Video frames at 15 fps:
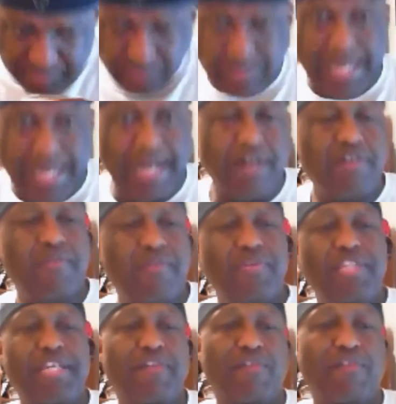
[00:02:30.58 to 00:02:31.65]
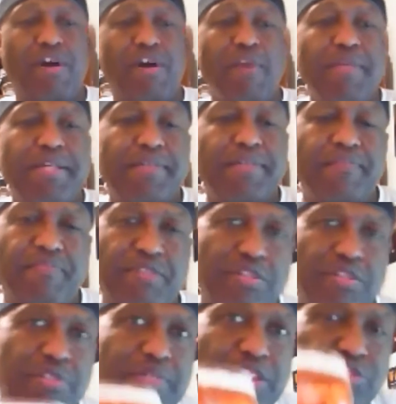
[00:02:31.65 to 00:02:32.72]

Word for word: wow the aroma smells